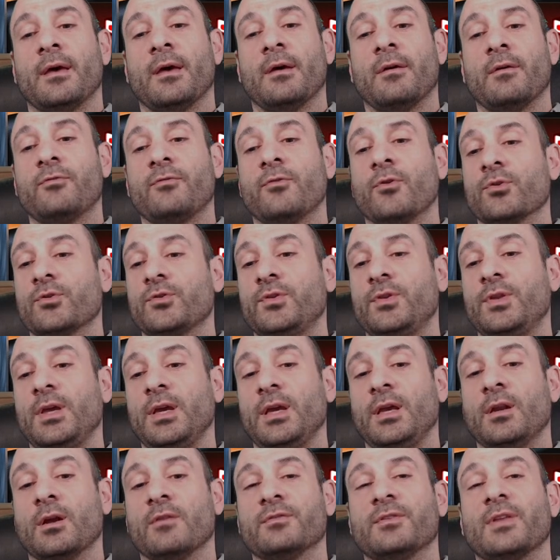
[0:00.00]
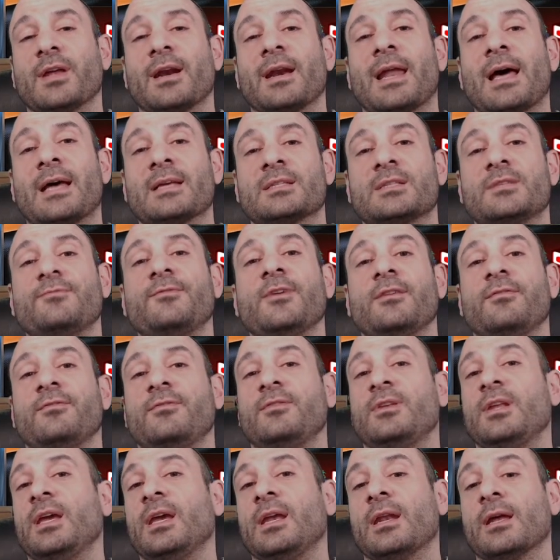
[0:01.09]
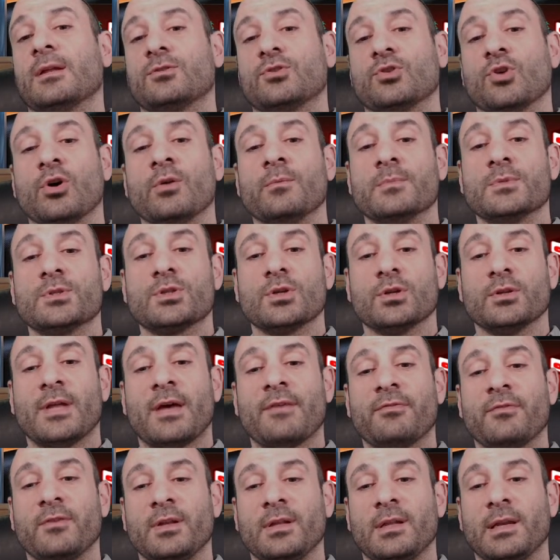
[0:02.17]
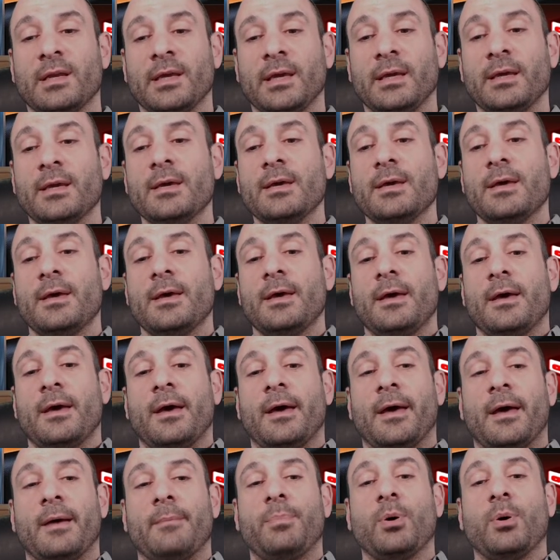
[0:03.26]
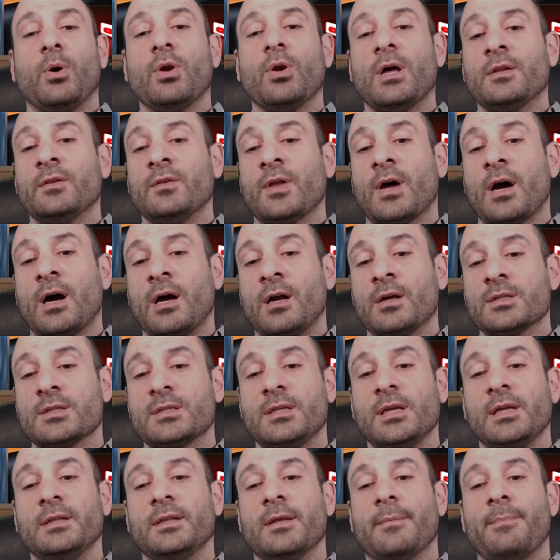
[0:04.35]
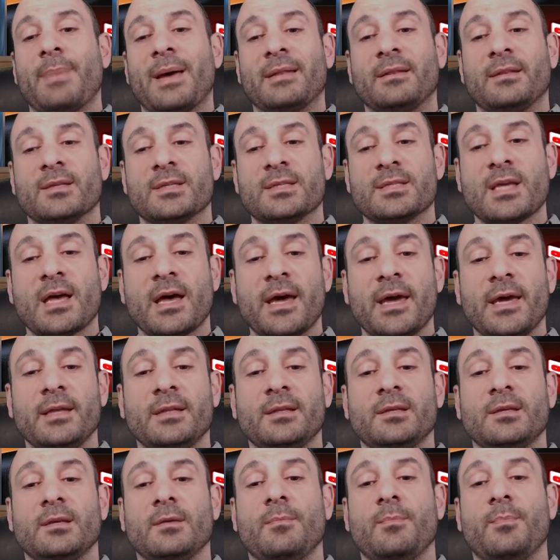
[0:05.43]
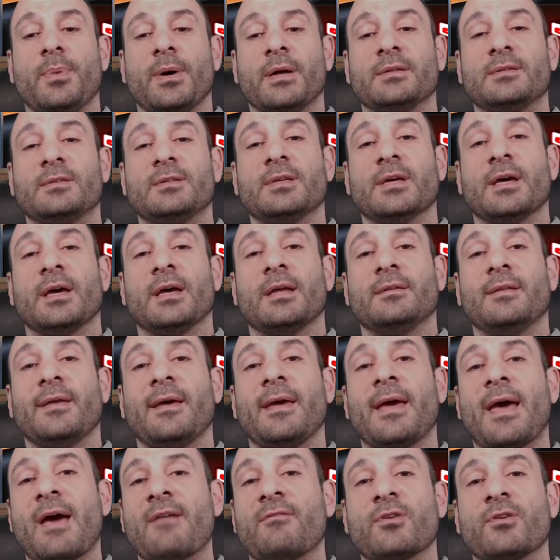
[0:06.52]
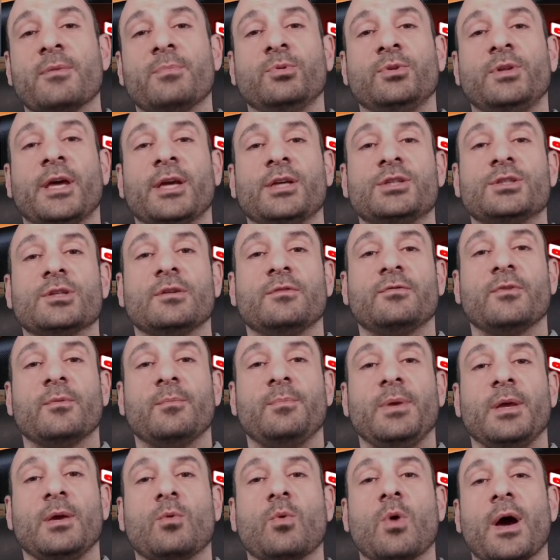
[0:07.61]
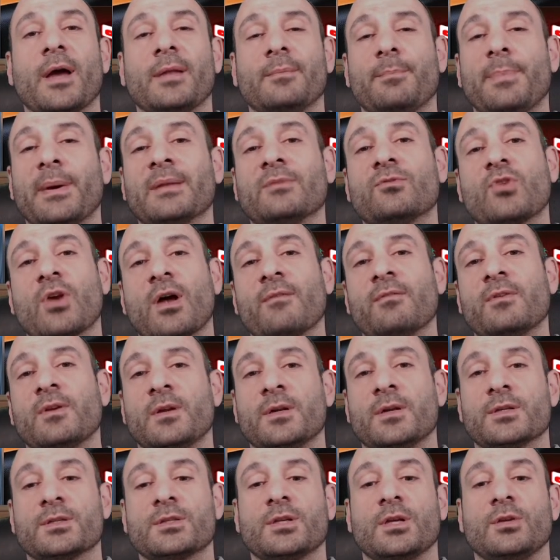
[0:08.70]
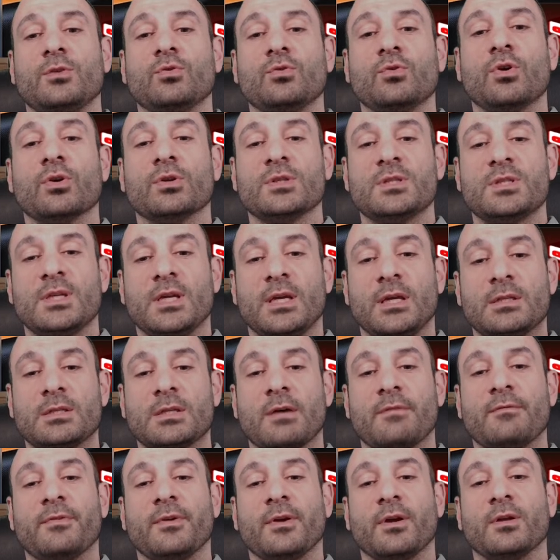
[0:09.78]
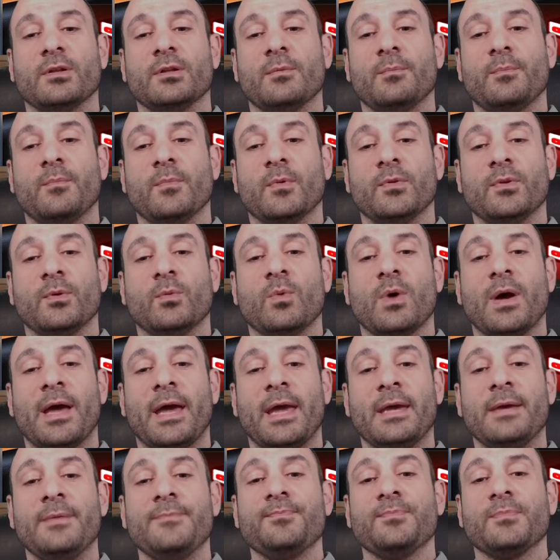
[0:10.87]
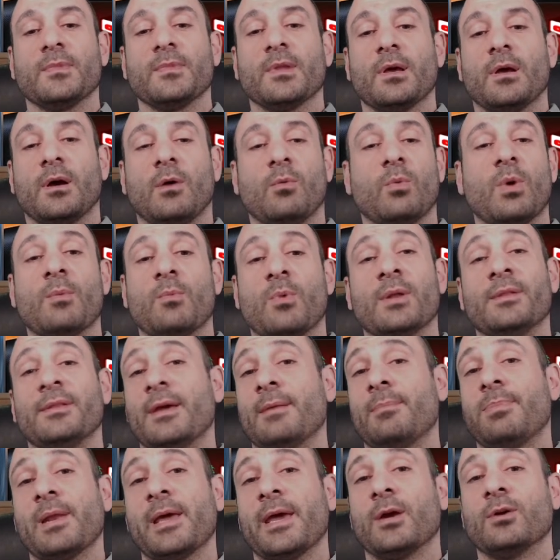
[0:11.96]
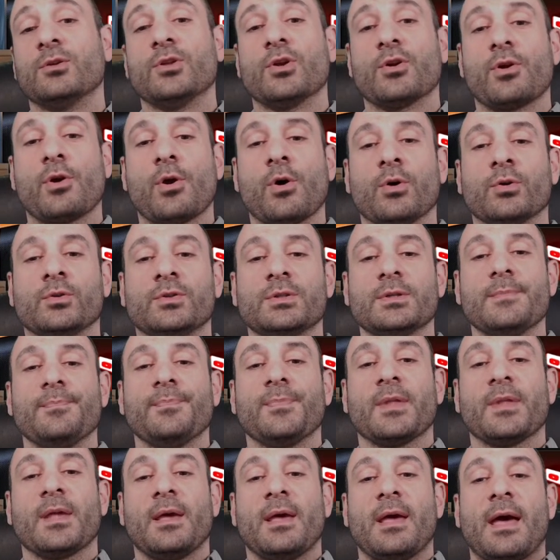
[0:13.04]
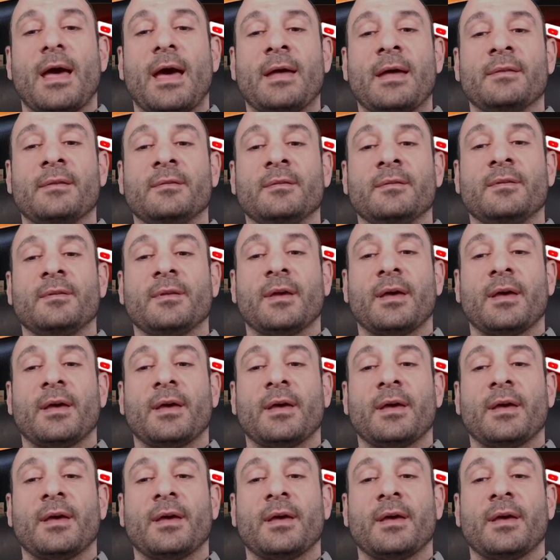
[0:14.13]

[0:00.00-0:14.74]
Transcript: 14 of their last 15 at home. So definitely Poland are still the better side, but they have a reputation for being quite bad travelers. They do concede something on the way, or when they're playing on the road, and